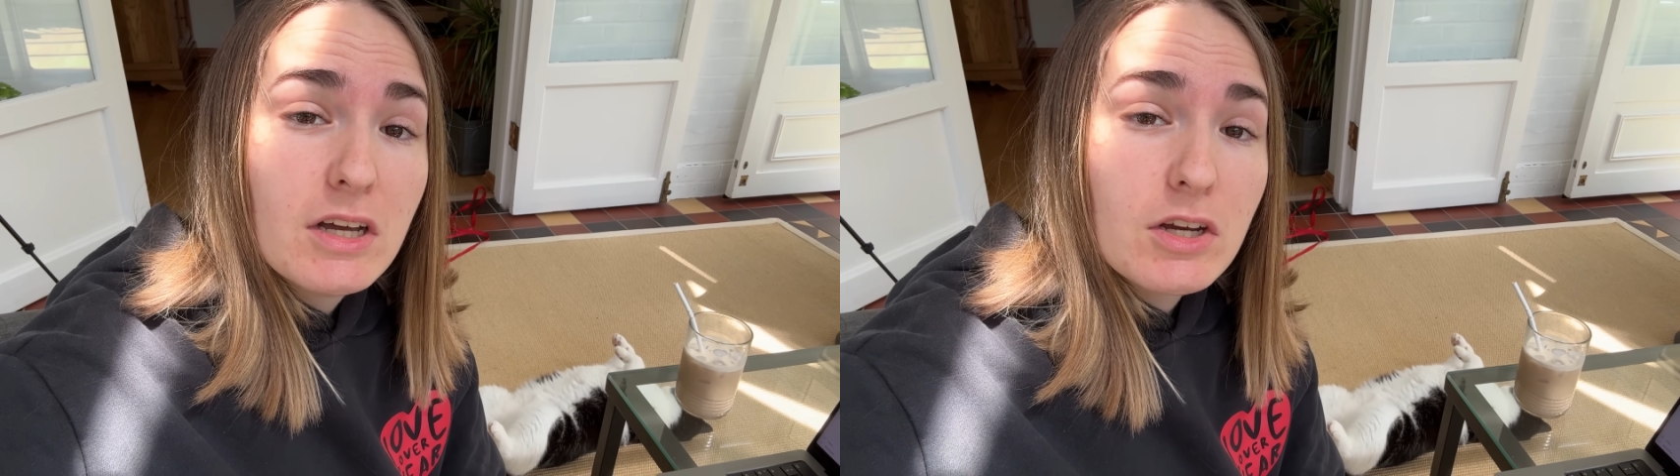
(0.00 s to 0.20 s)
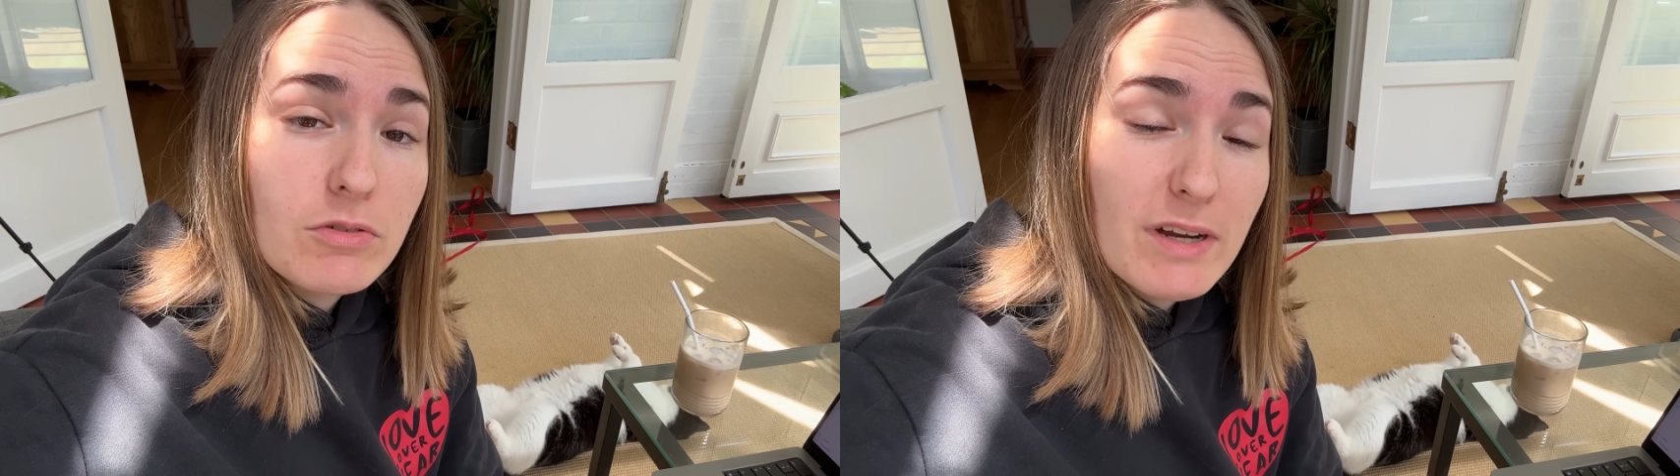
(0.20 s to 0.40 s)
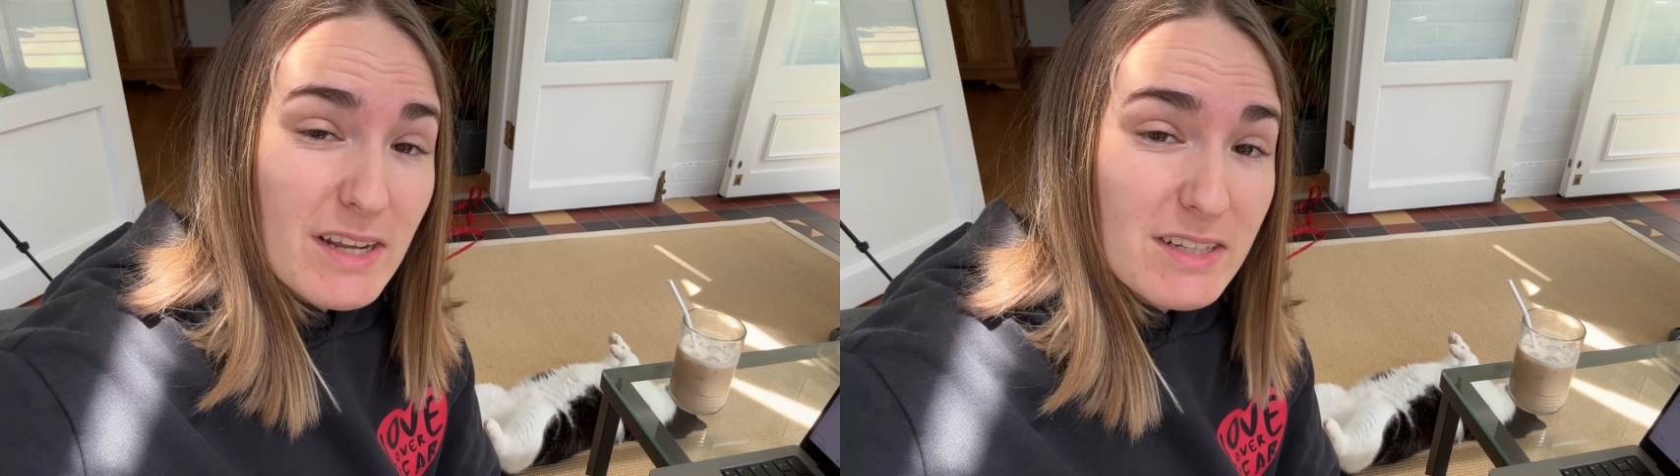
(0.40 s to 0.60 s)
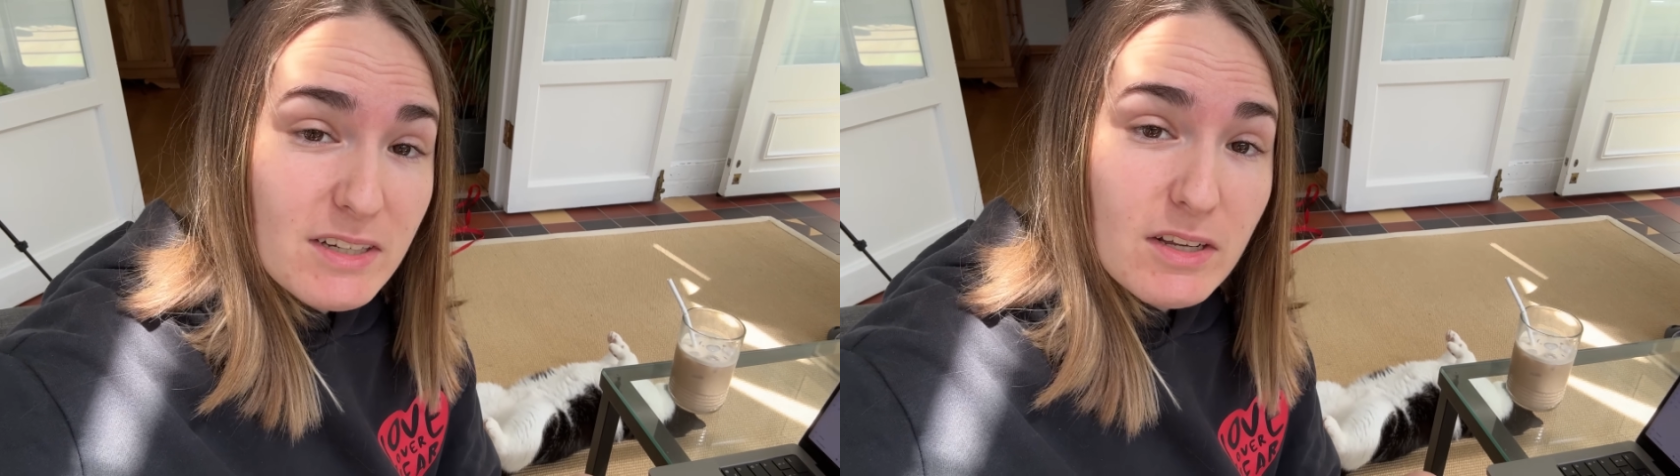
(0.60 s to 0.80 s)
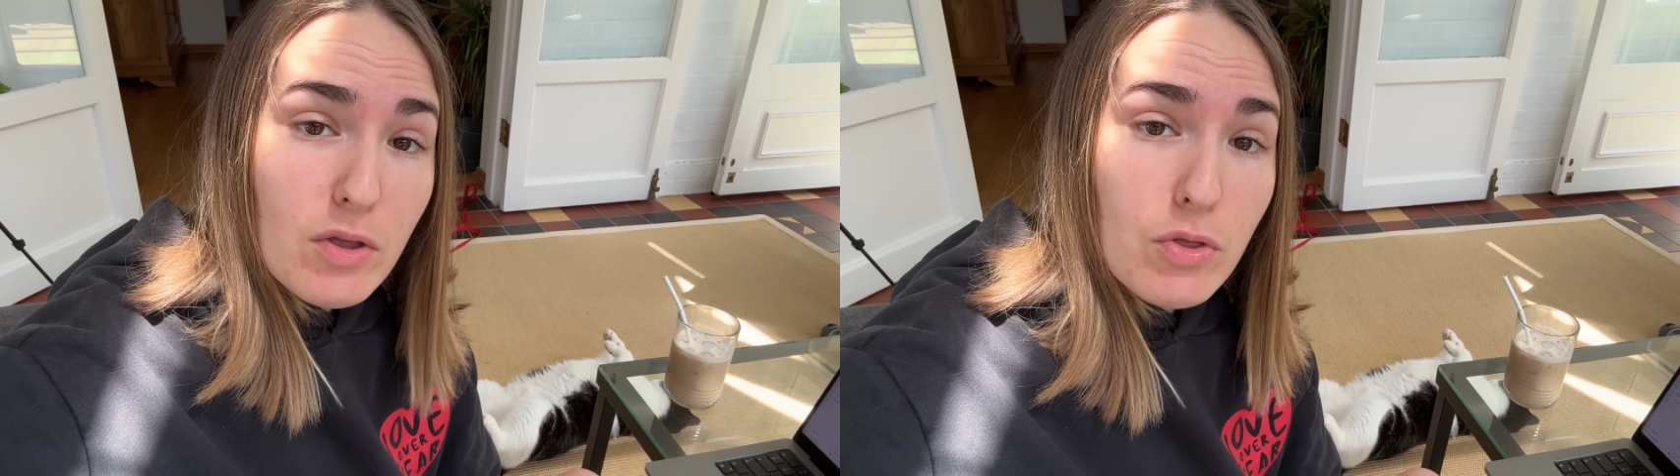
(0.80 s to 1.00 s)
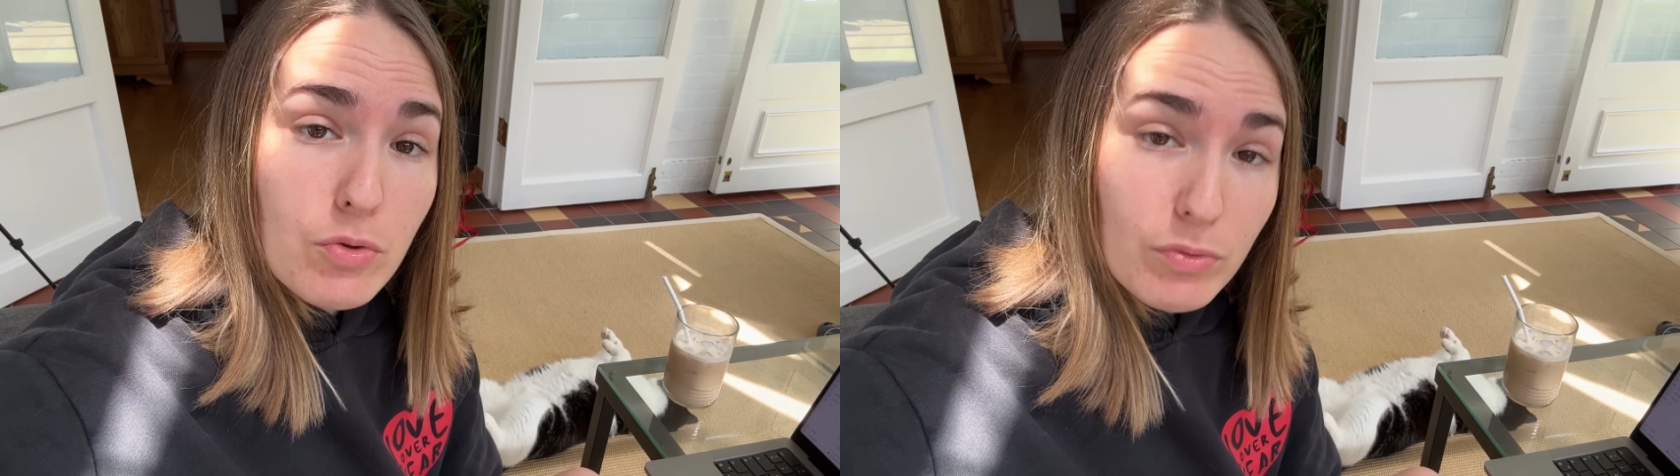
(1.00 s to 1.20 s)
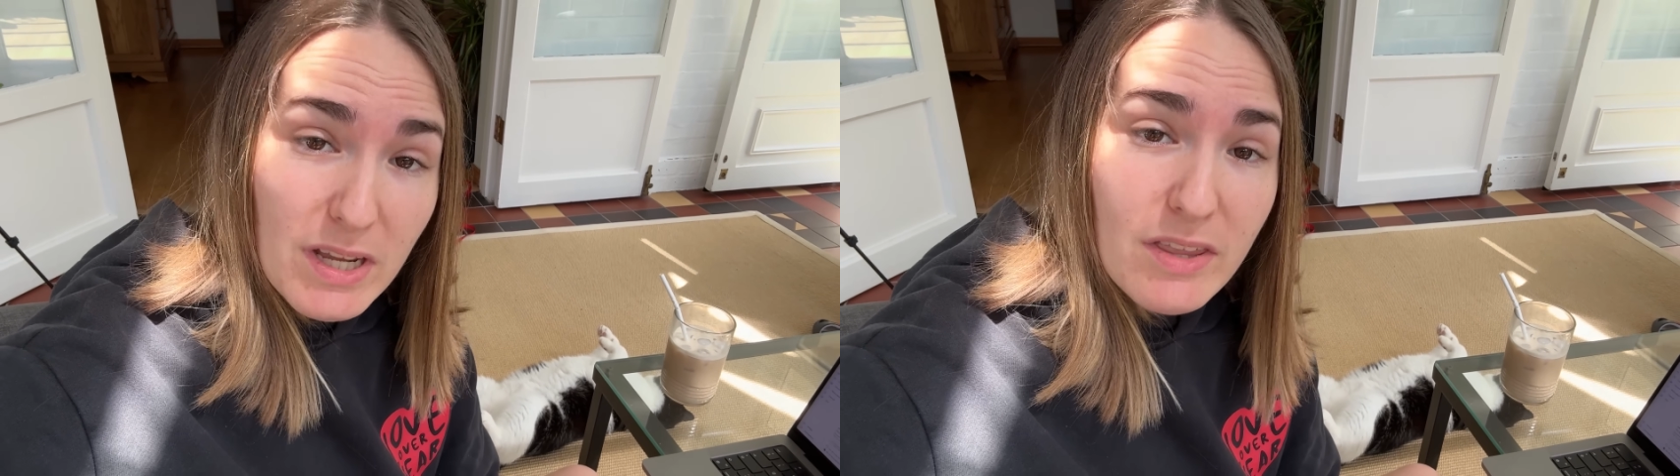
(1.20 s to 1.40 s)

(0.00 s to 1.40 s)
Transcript: creating 3